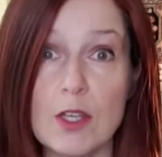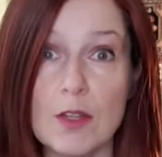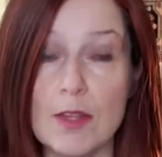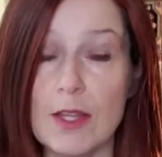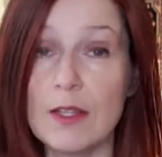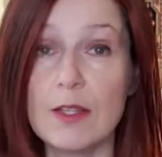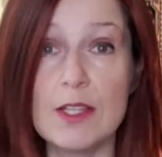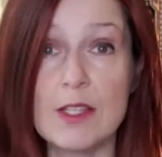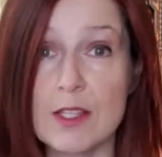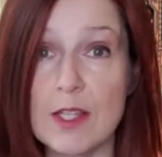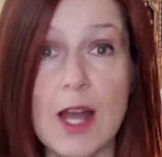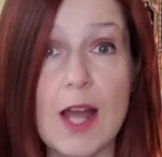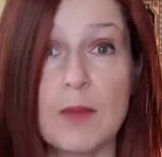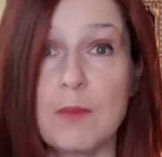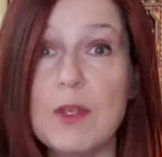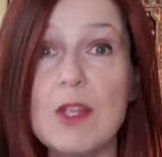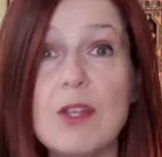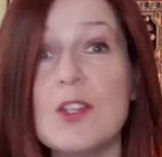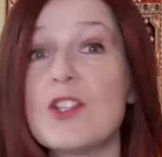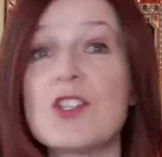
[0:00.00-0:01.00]
That does not
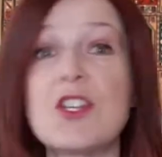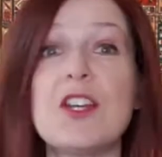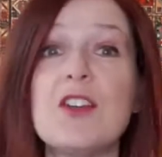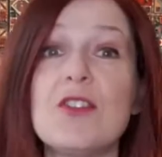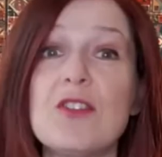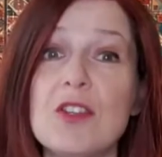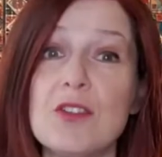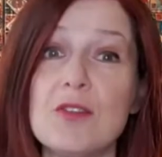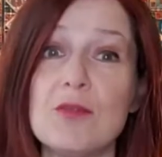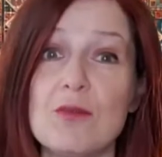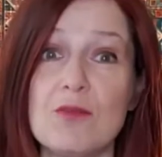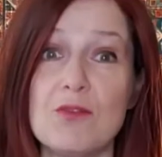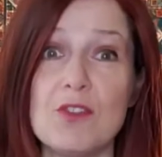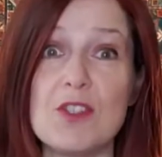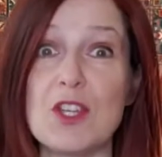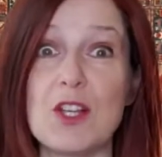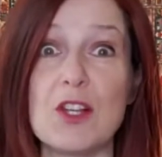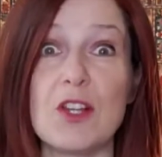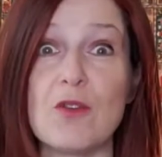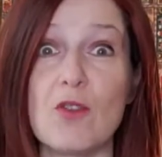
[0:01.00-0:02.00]
mean there's anything
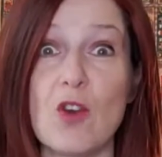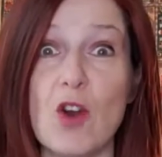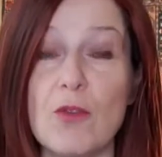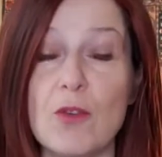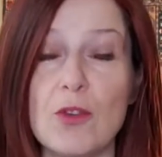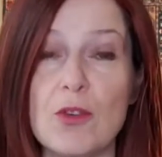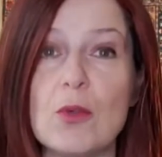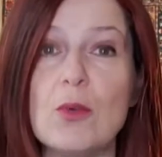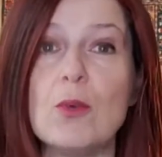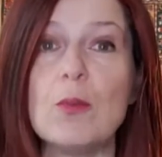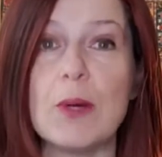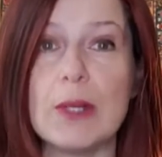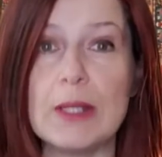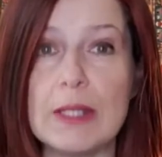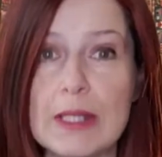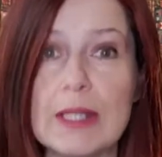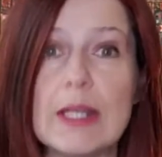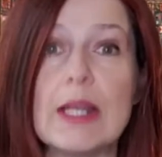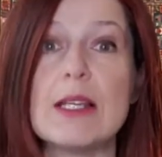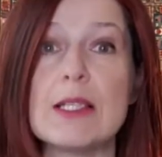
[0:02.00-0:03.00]
physically wrong with you, but
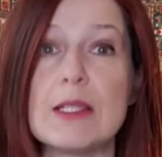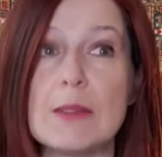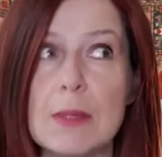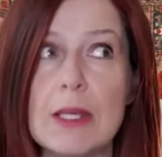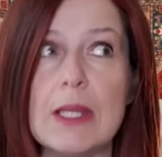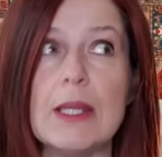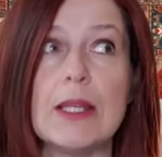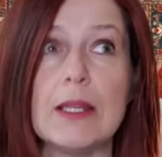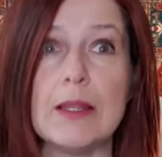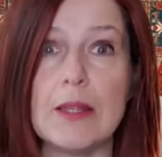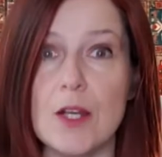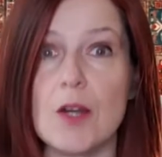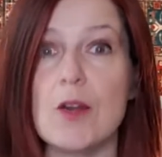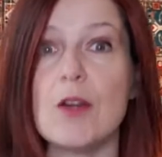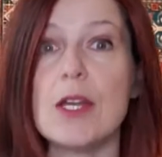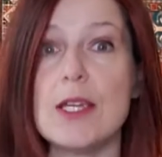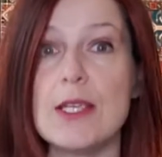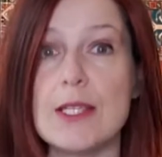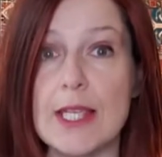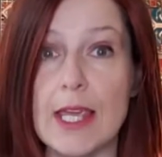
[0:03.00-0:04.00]
it does mean that there
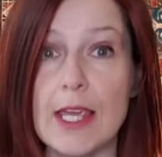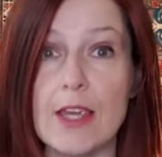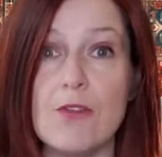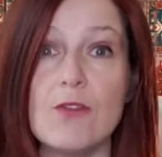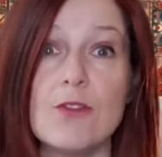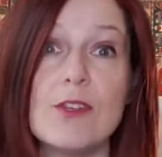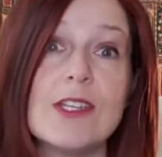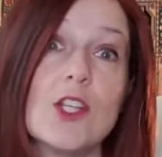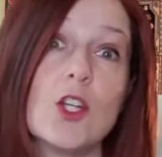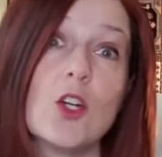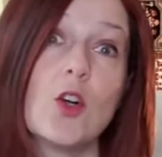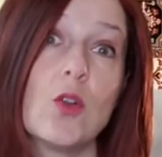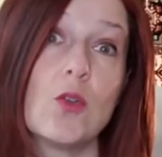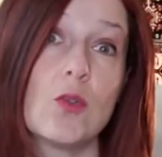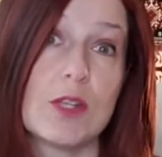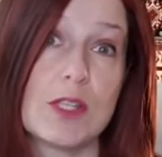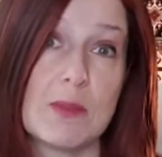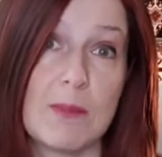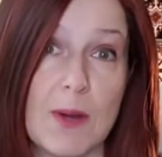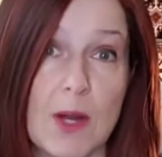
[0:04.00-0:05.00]
is a physical
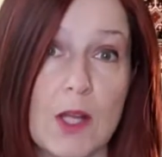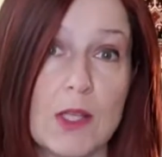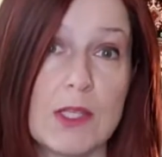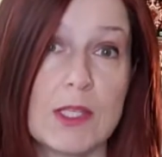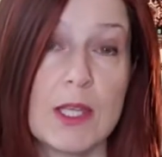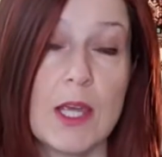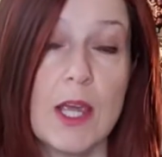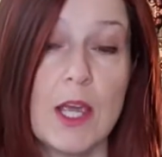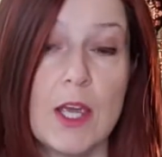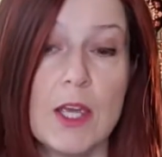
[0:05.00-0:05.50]
response.